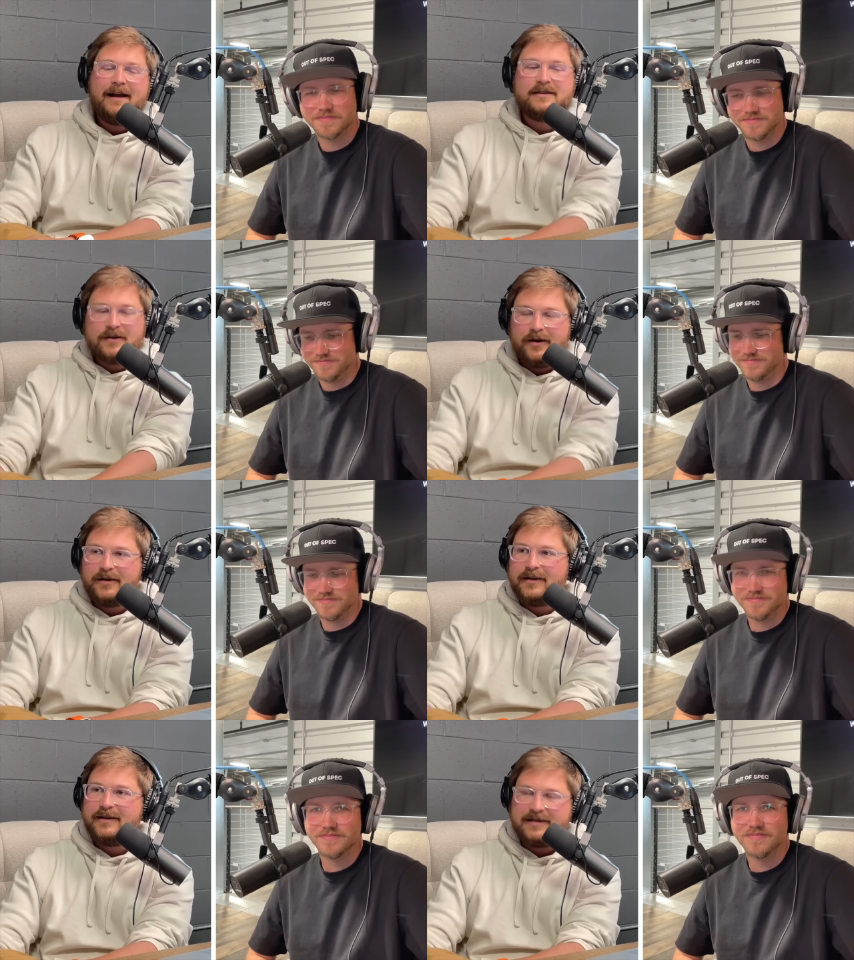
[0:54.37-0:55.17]
Speaker 1: is
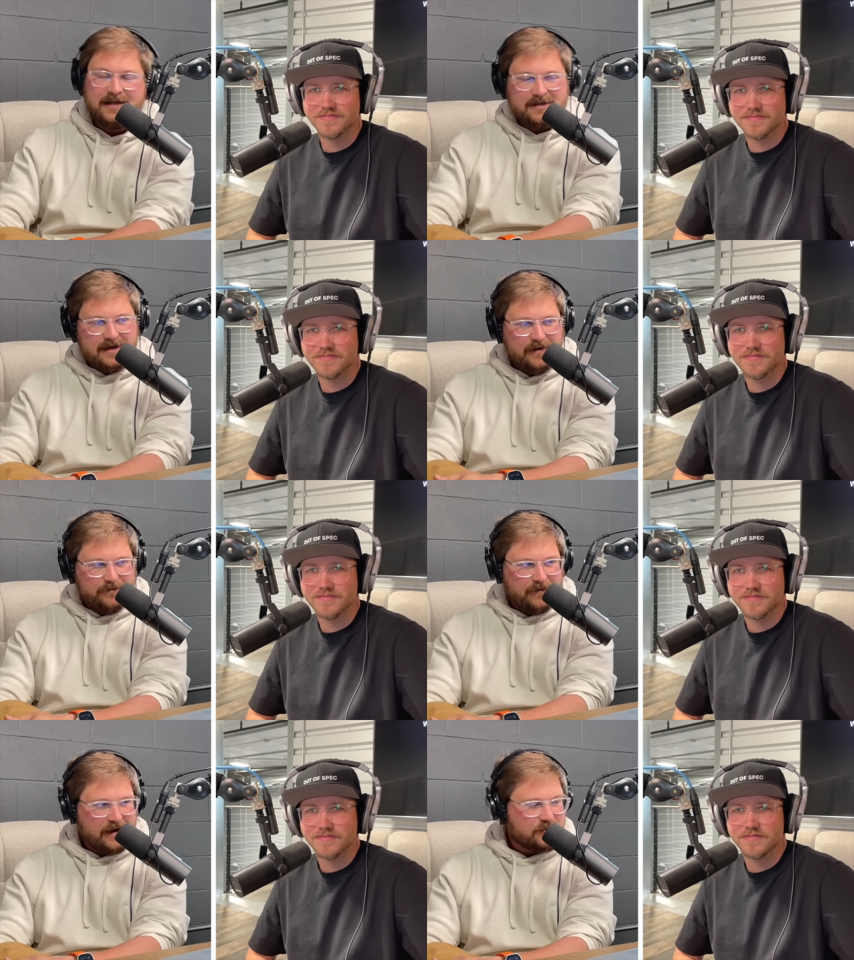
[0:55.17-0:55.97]
called D C
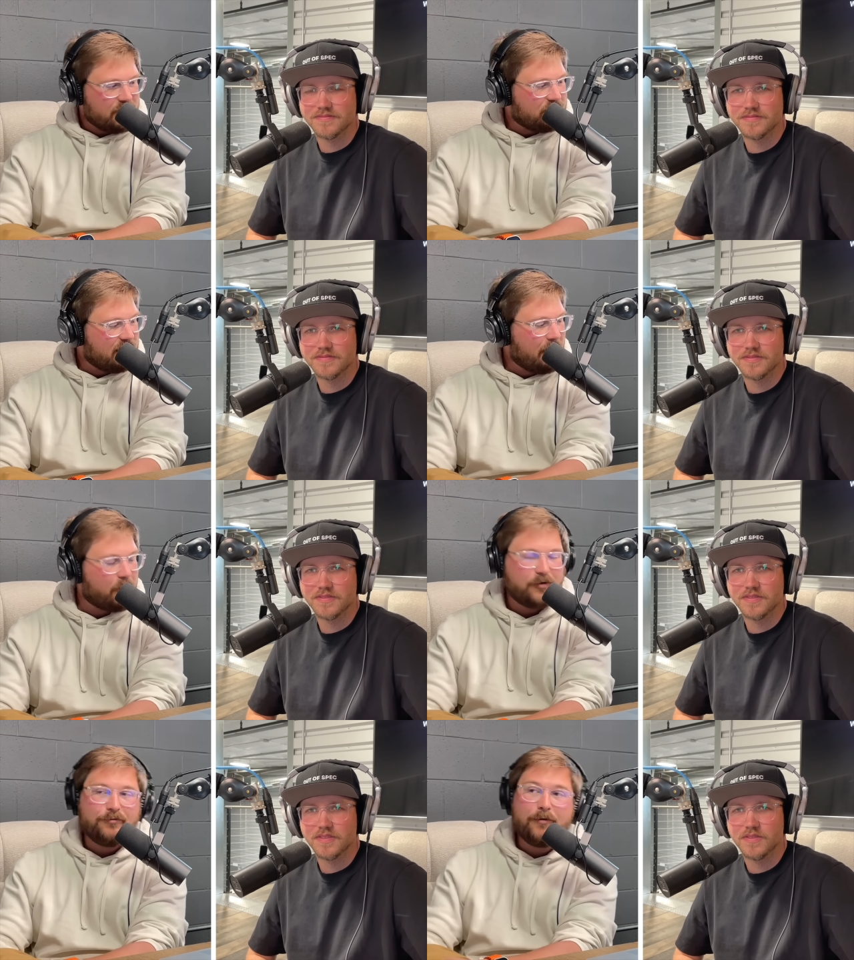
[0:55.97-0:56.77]
Fast Charging
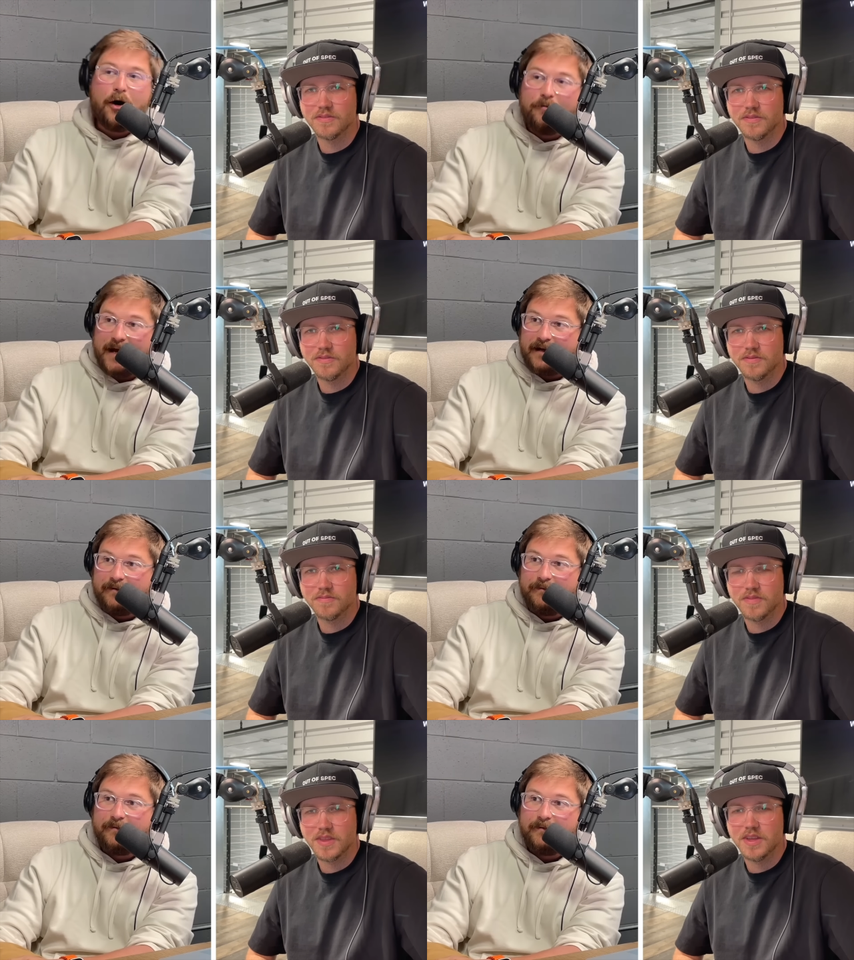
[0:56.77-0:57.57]
Network Roaming.
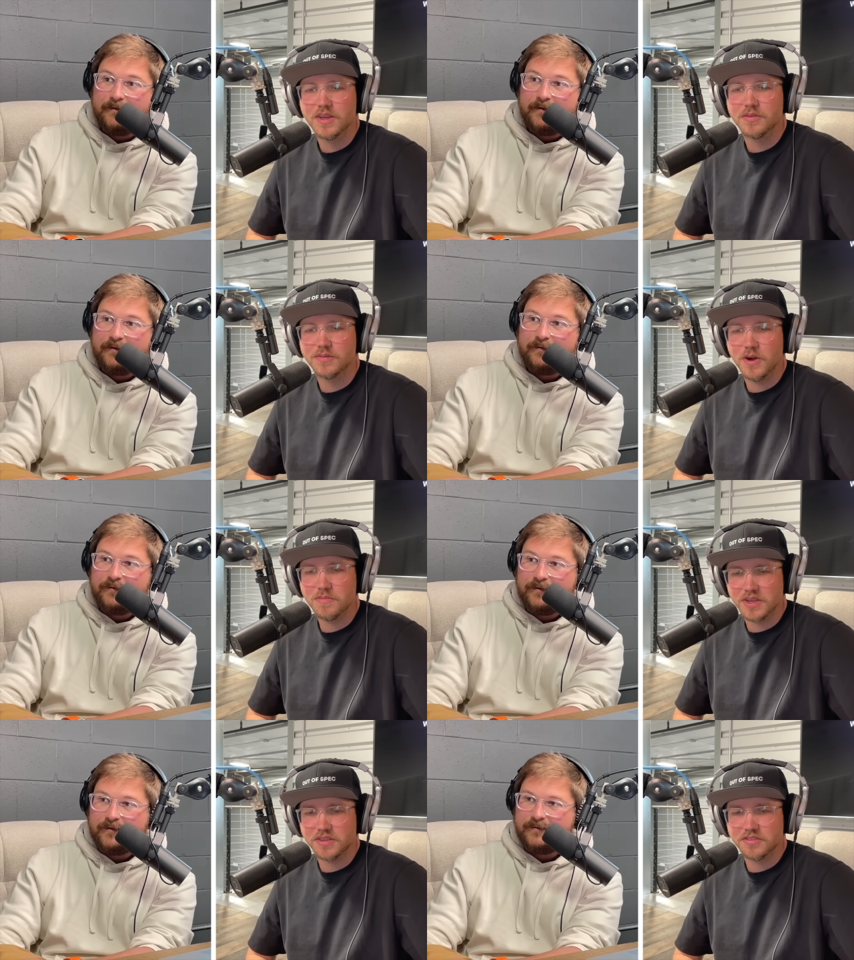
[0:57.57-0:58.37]

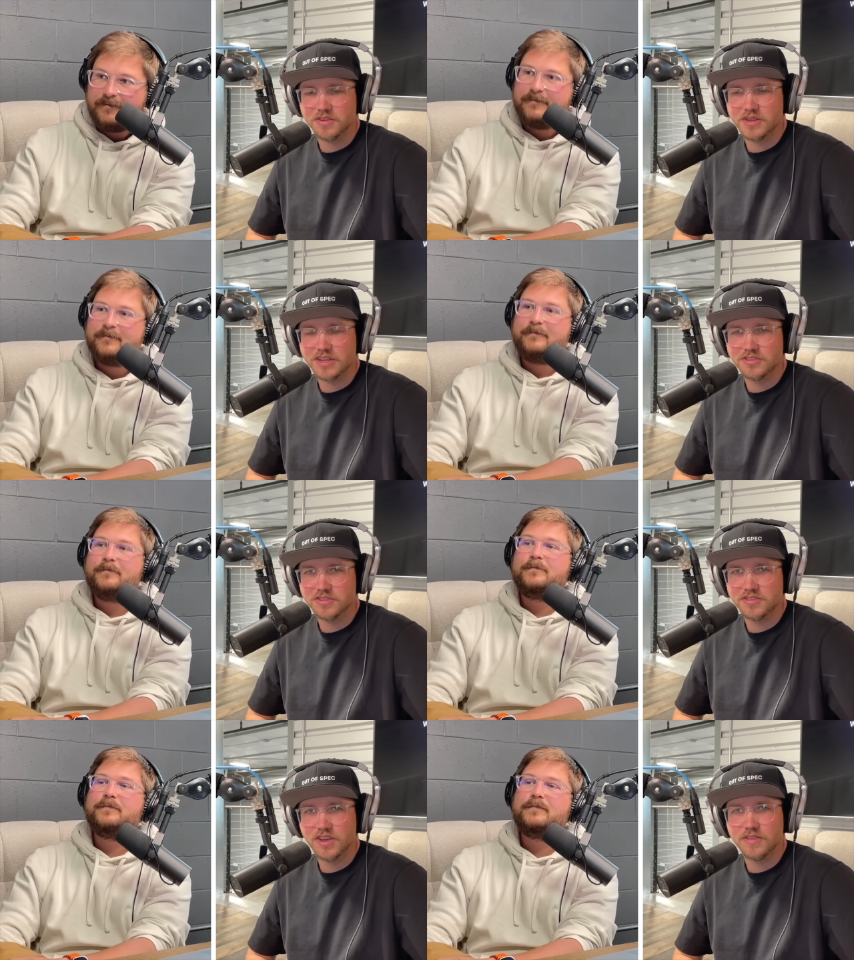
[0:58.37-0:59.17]
Speaker 2: Roaming. So not
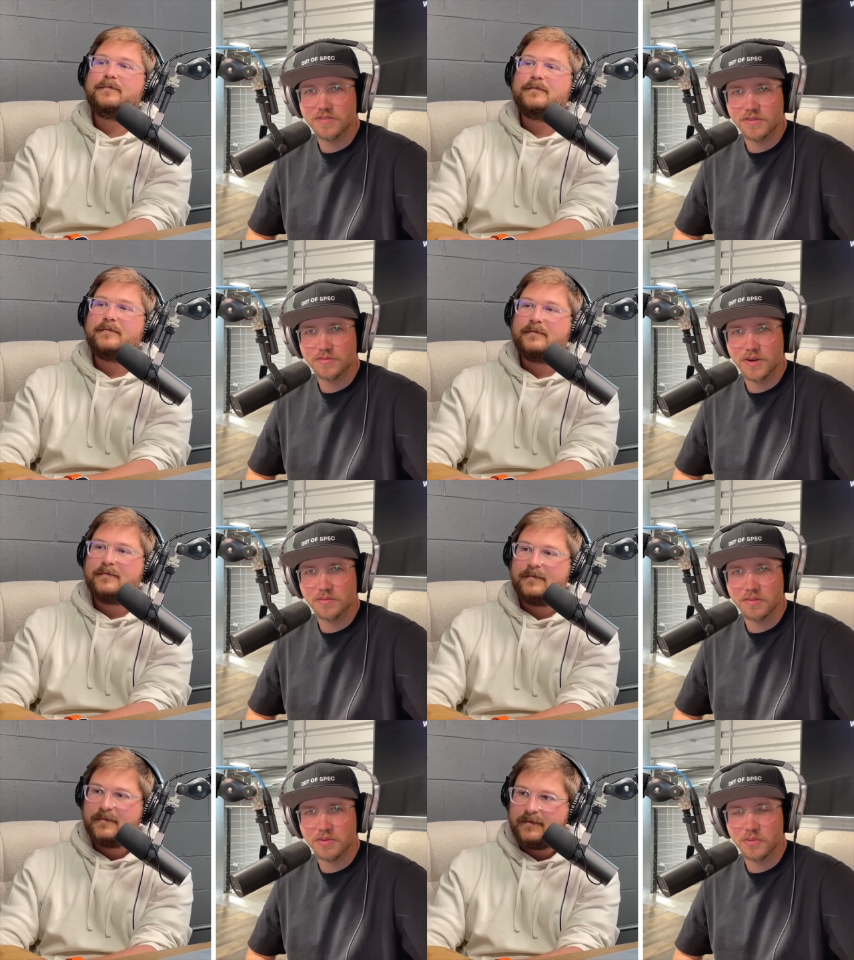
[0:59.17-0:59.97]
just cell phone
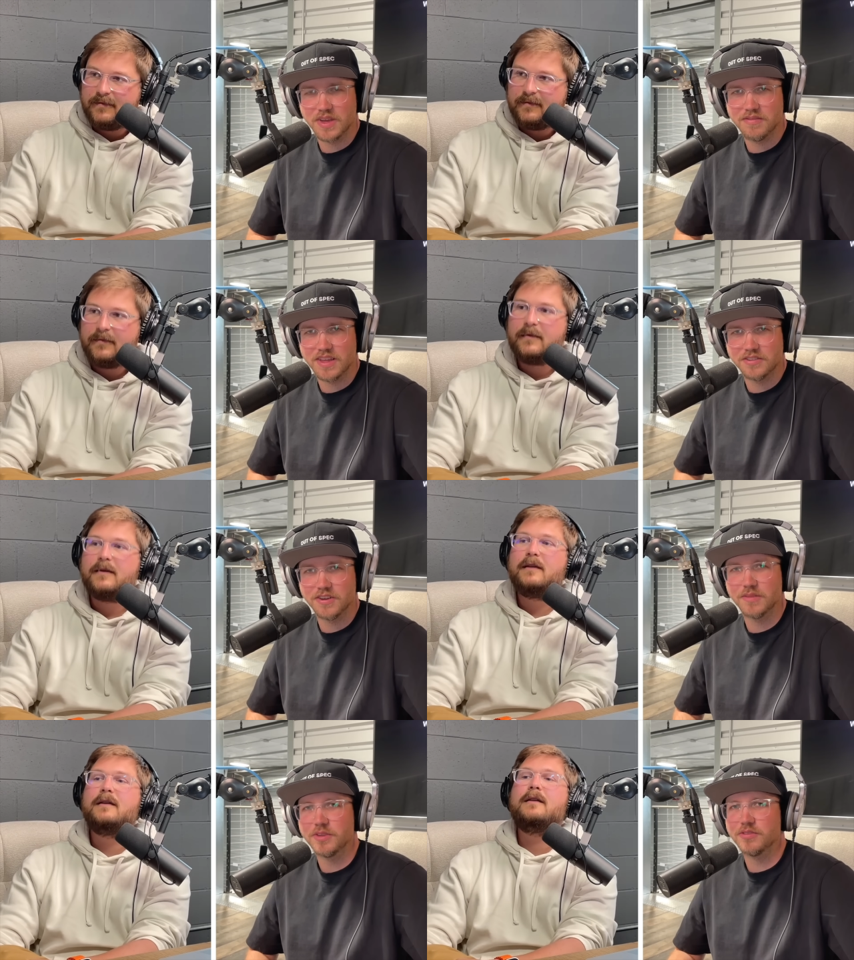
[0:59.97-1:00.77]
roaming, but we have that
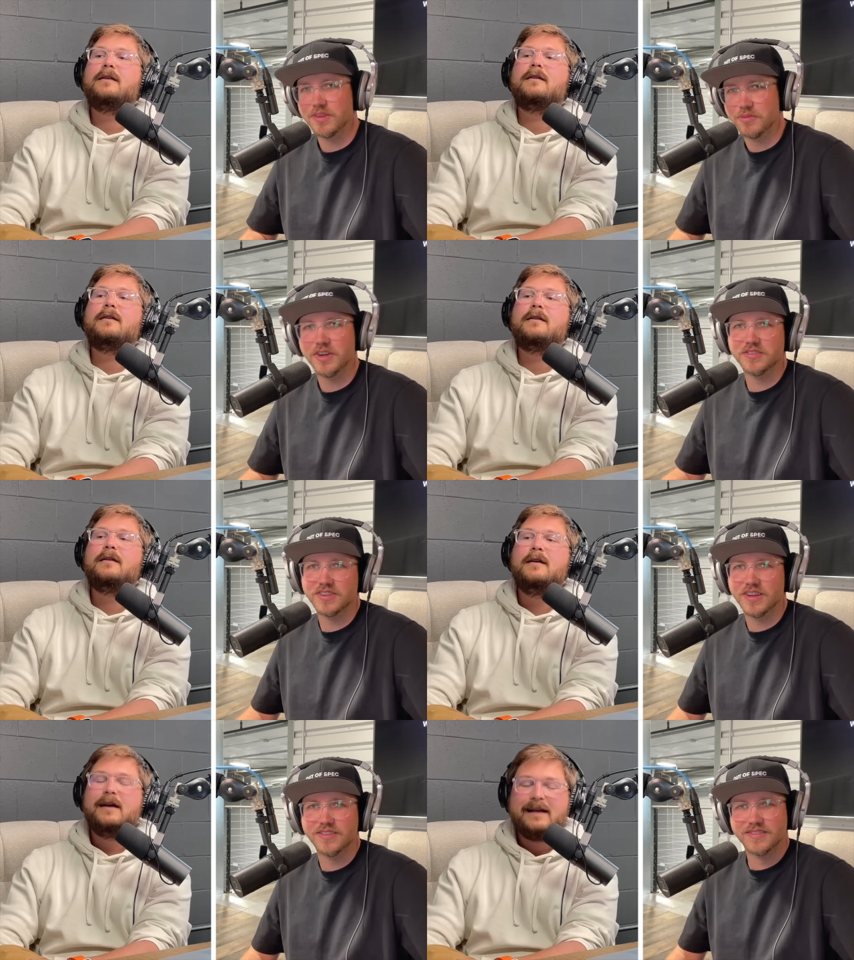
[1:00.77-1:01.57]
term used somewhere else
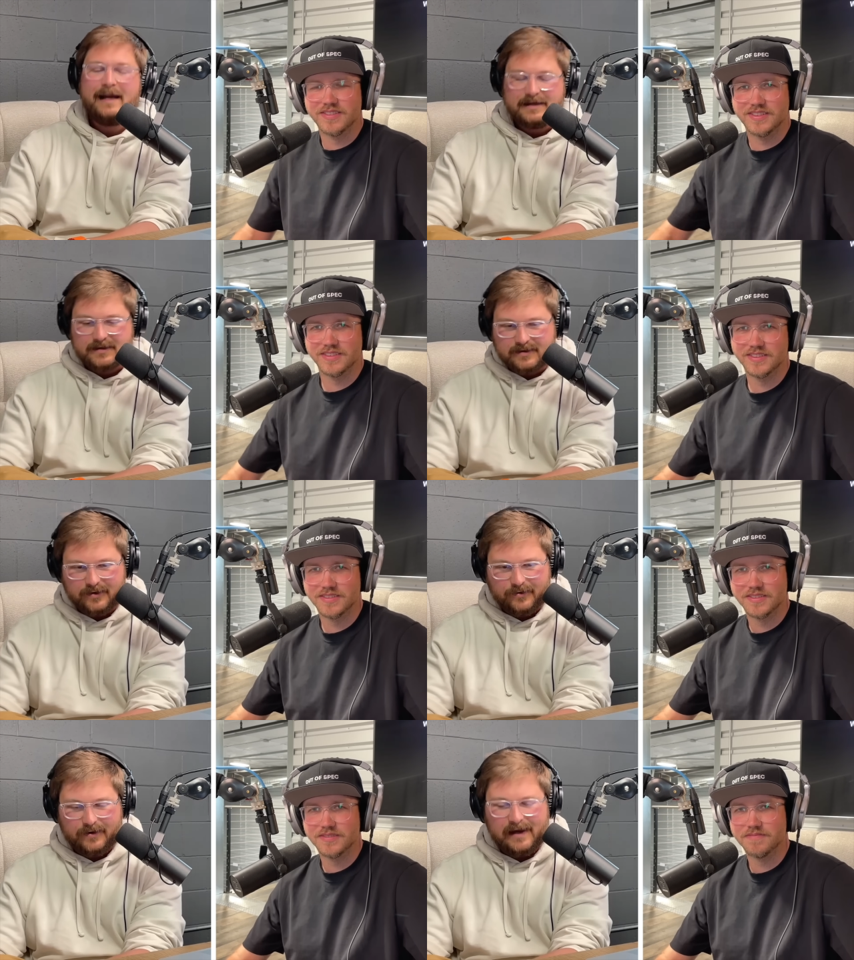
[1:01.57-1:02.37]
now.
Speaker 1: Yes.
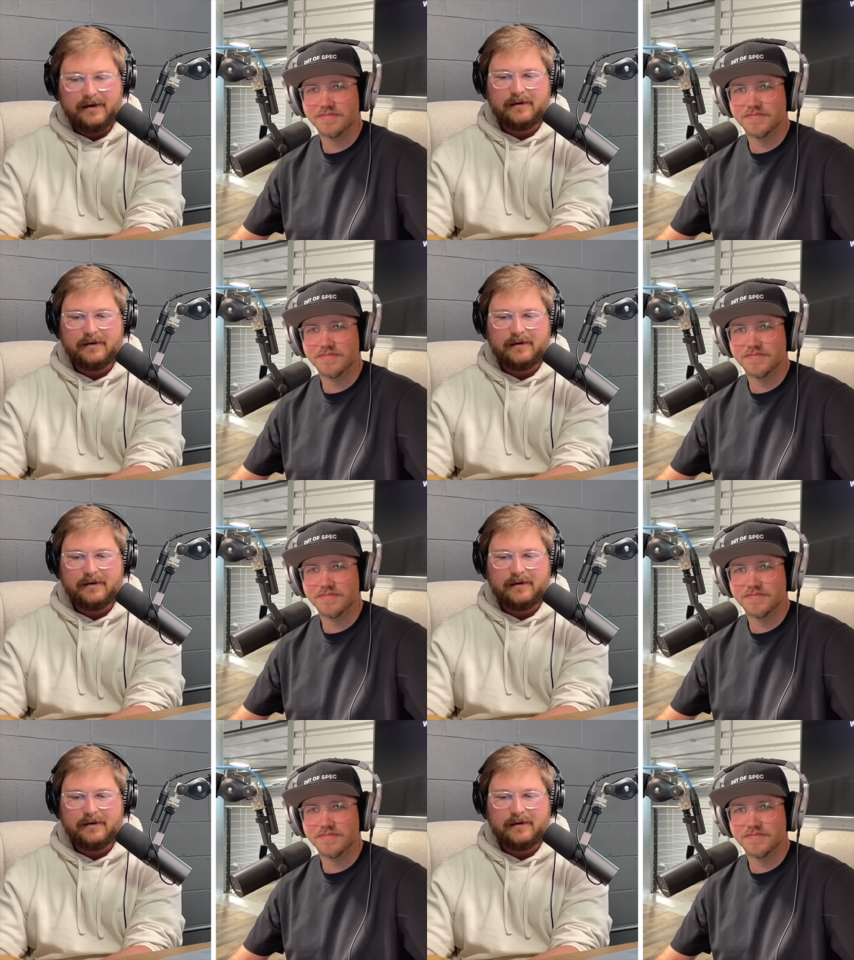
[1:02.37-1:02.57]
So e